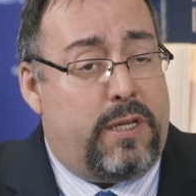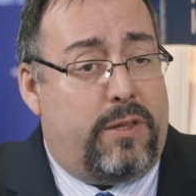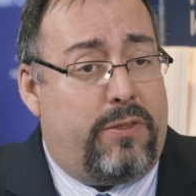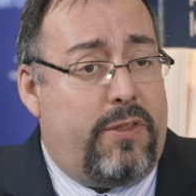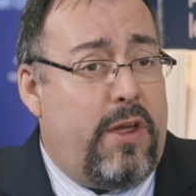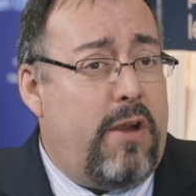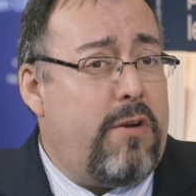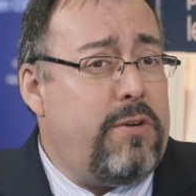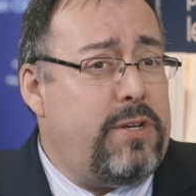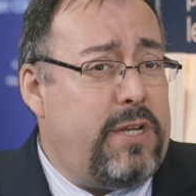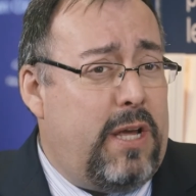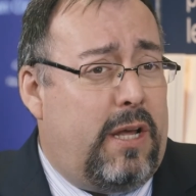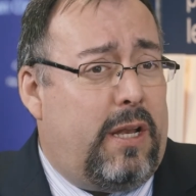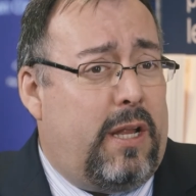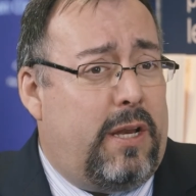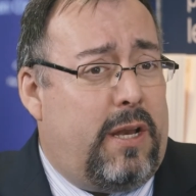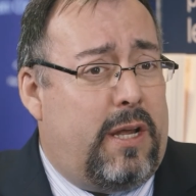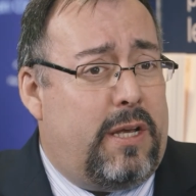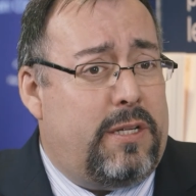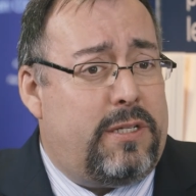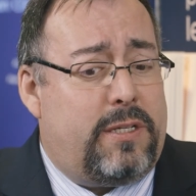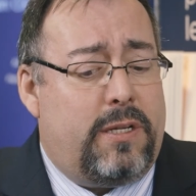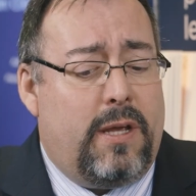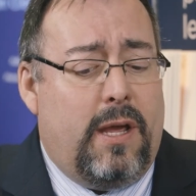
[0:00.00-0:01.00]
And they're telling
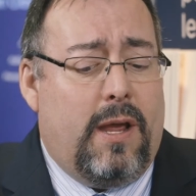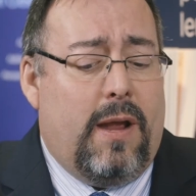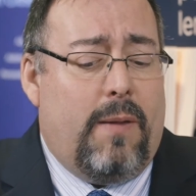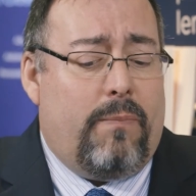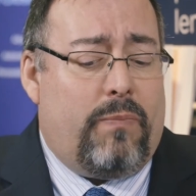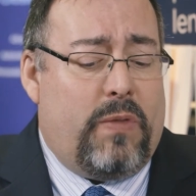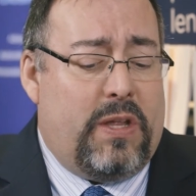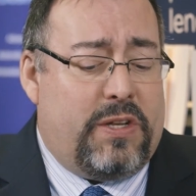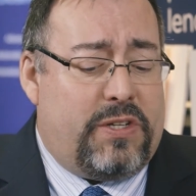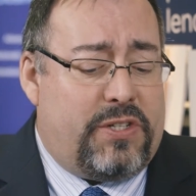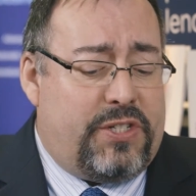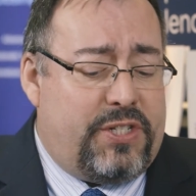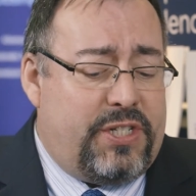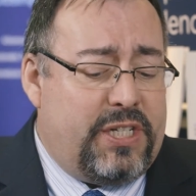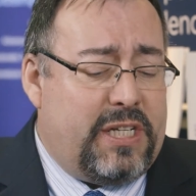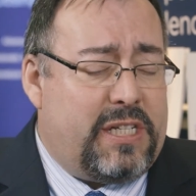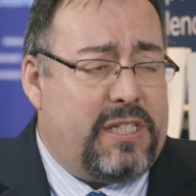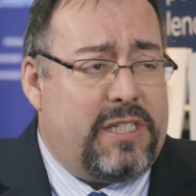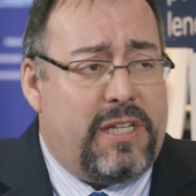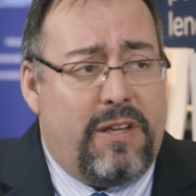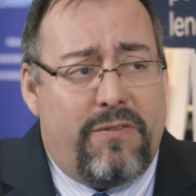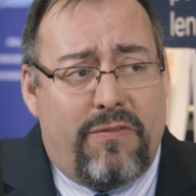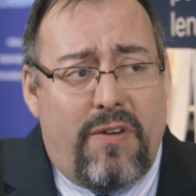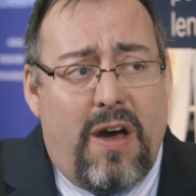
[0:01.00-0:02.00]
us that
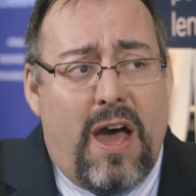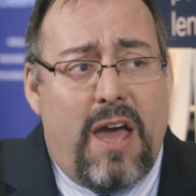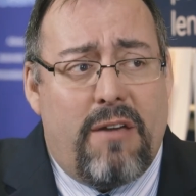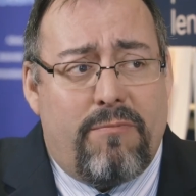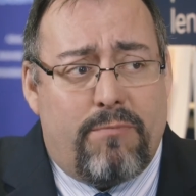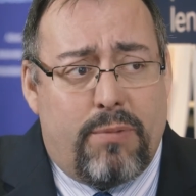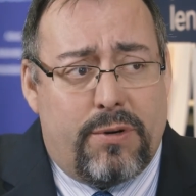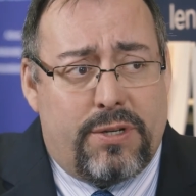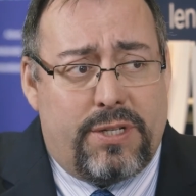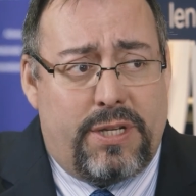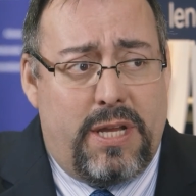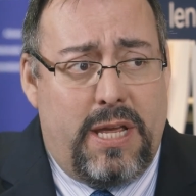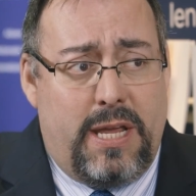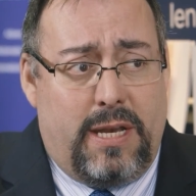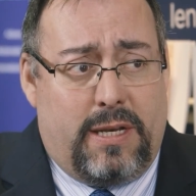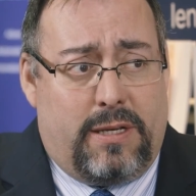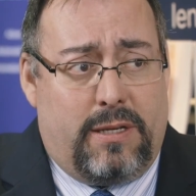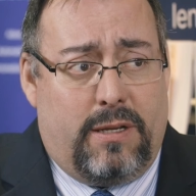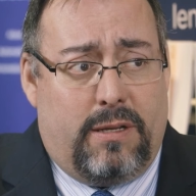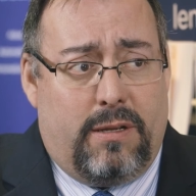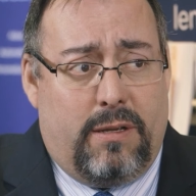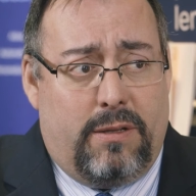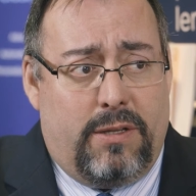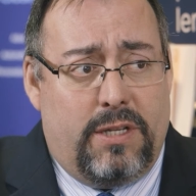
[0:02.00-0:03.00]

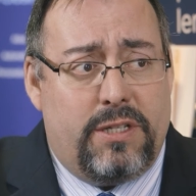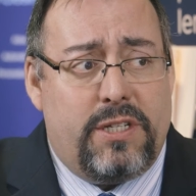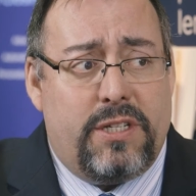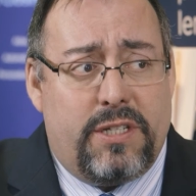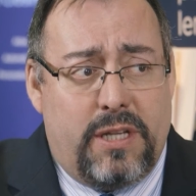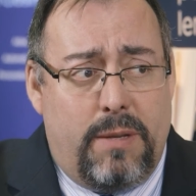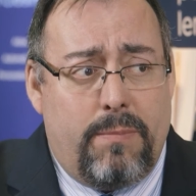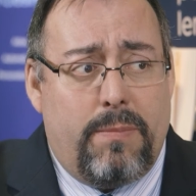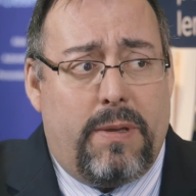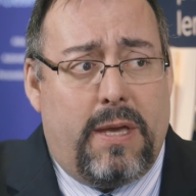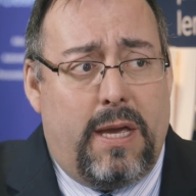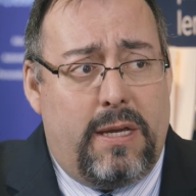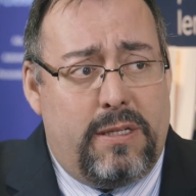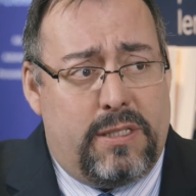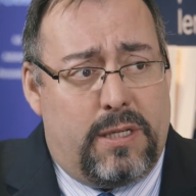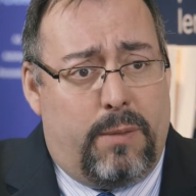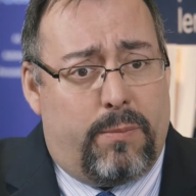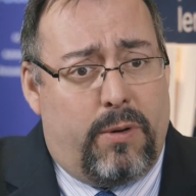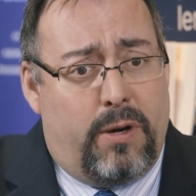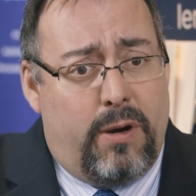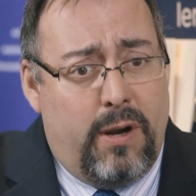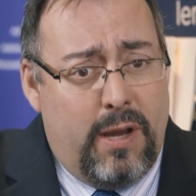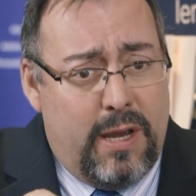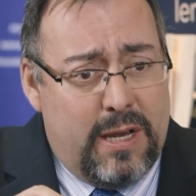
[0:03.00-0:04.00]
65%, this is MBA's
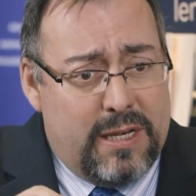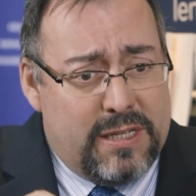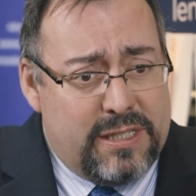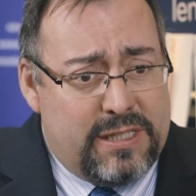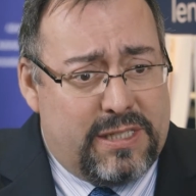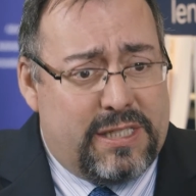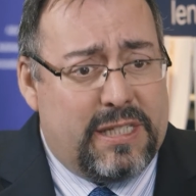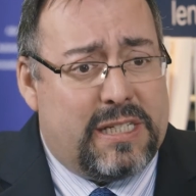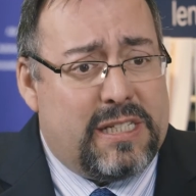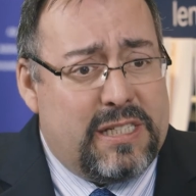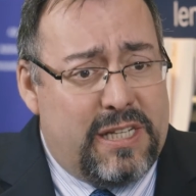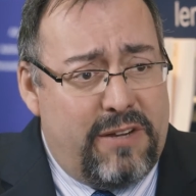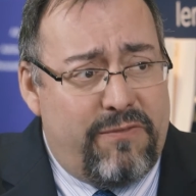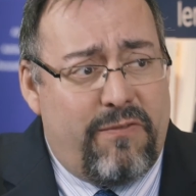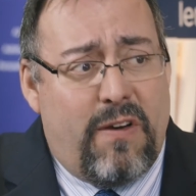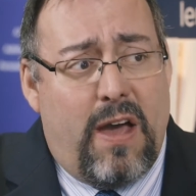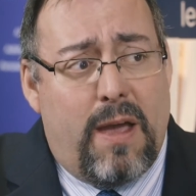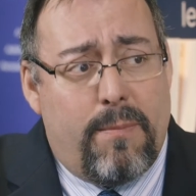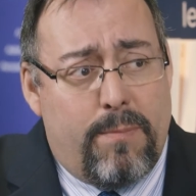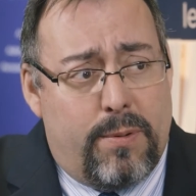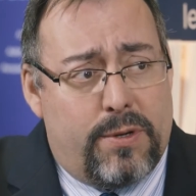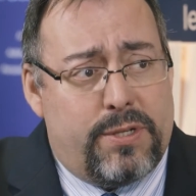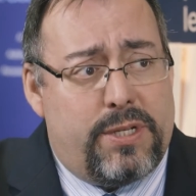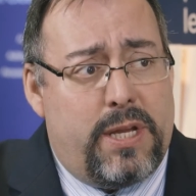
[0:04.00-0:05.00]
number,
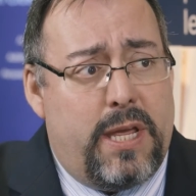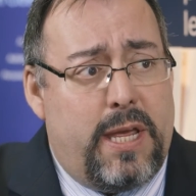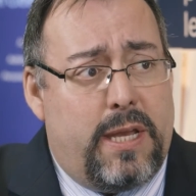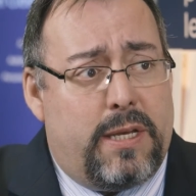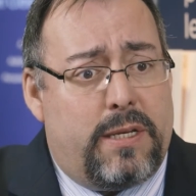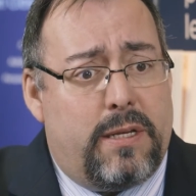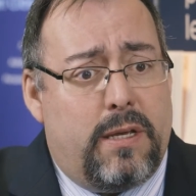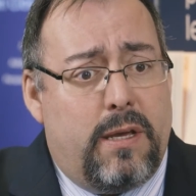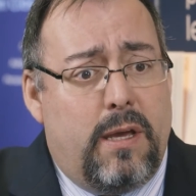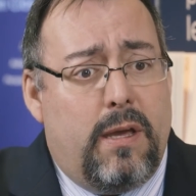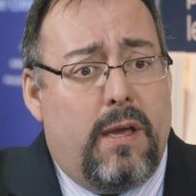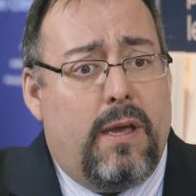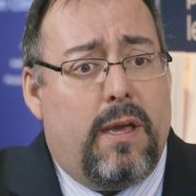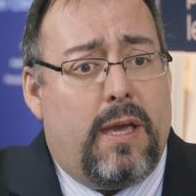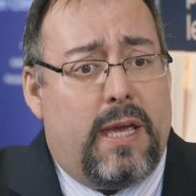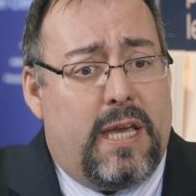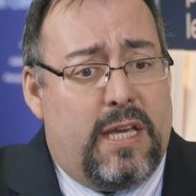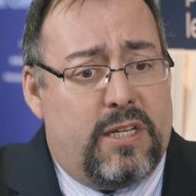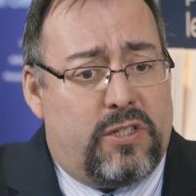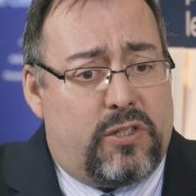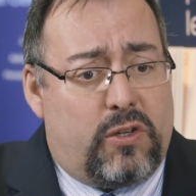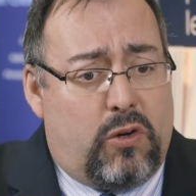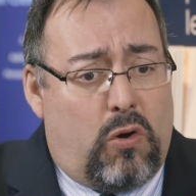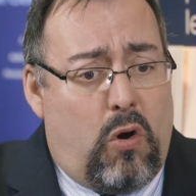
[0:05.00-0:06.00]
65%
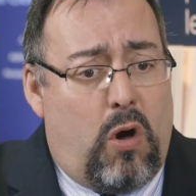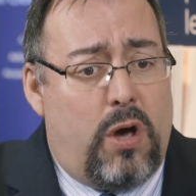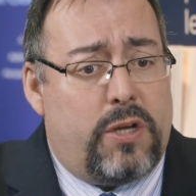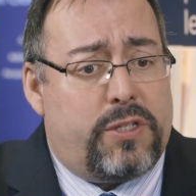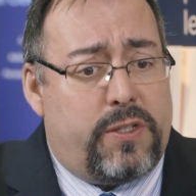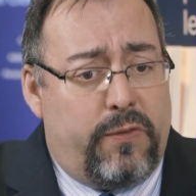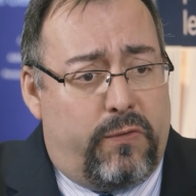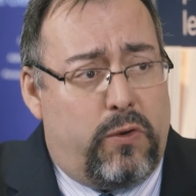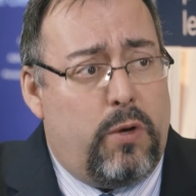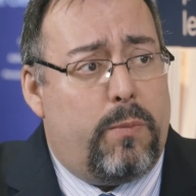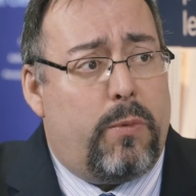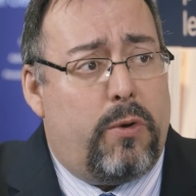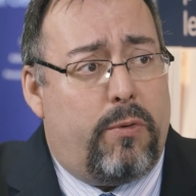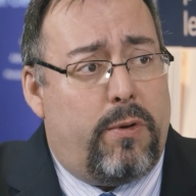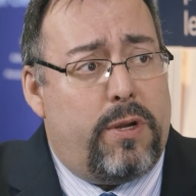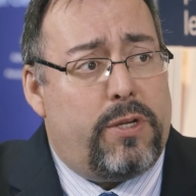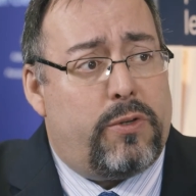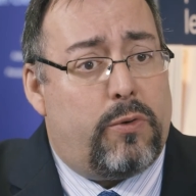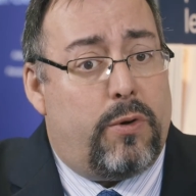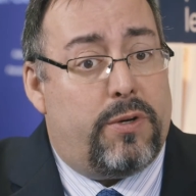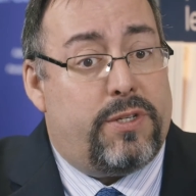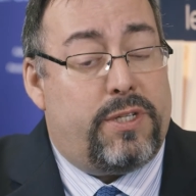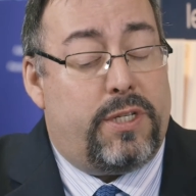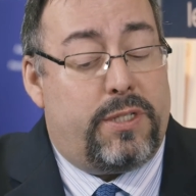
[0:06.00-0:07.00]
is cost of human
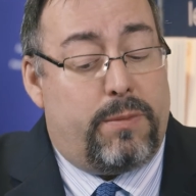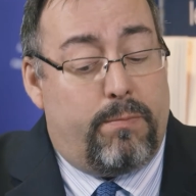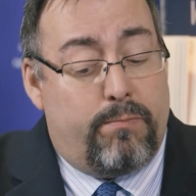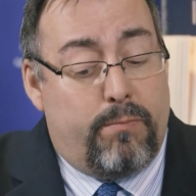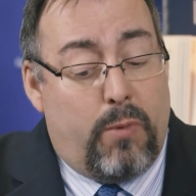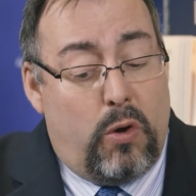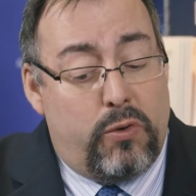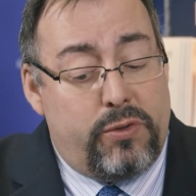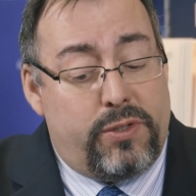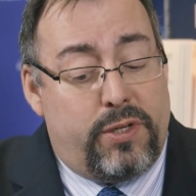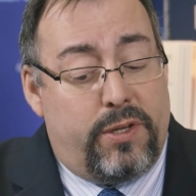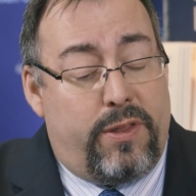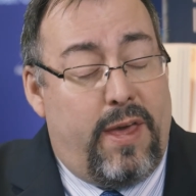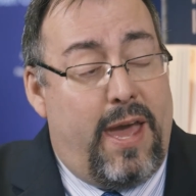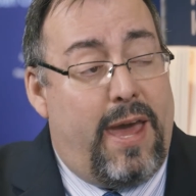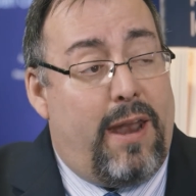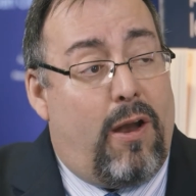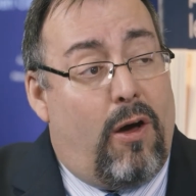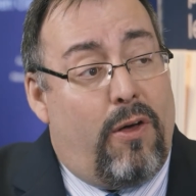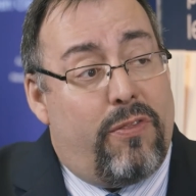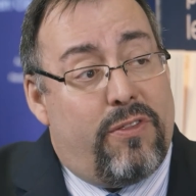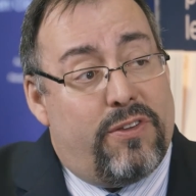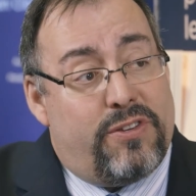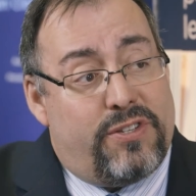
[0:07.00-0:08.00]
resources, most of
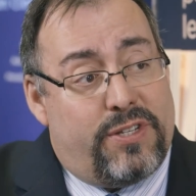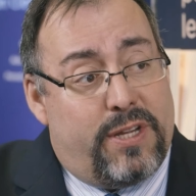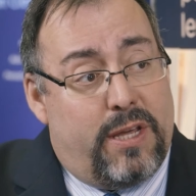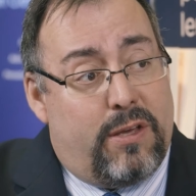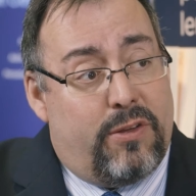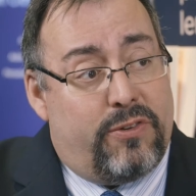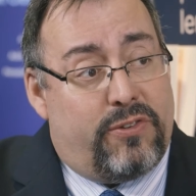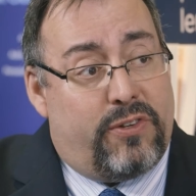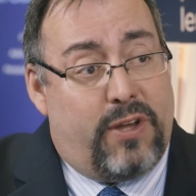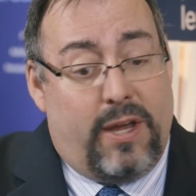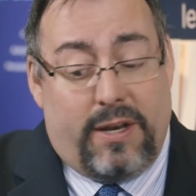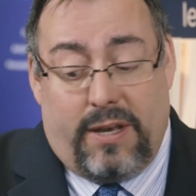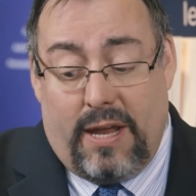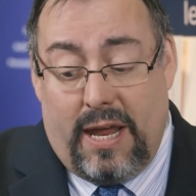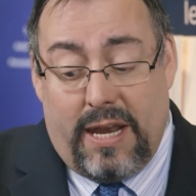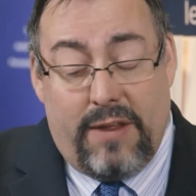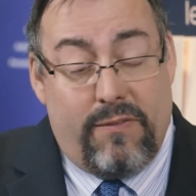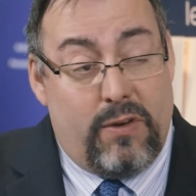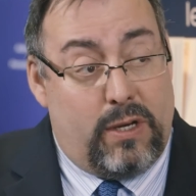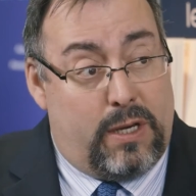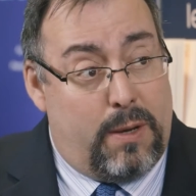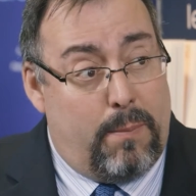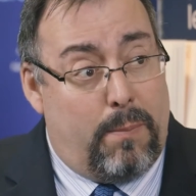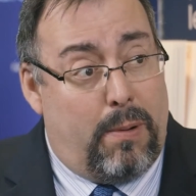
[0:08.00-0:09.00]
that on the sales side, not
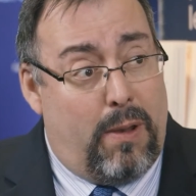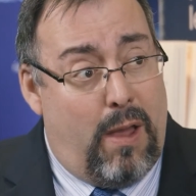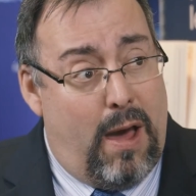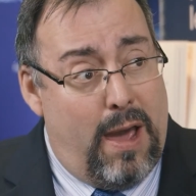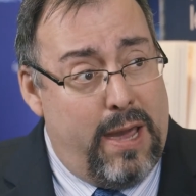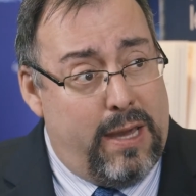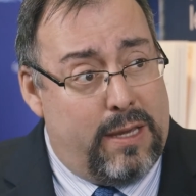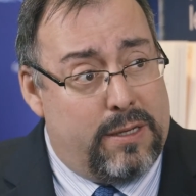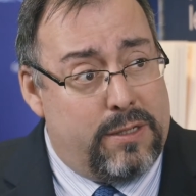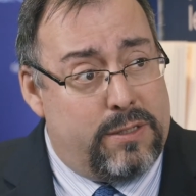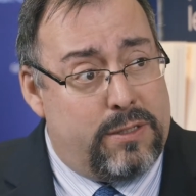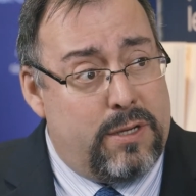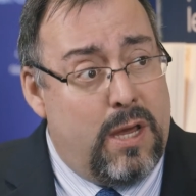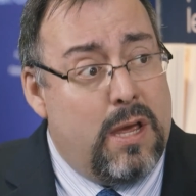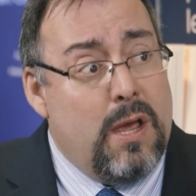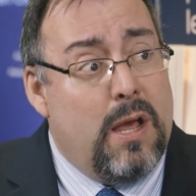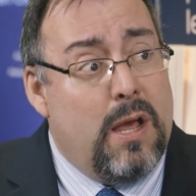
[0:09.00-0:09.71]
even compliance,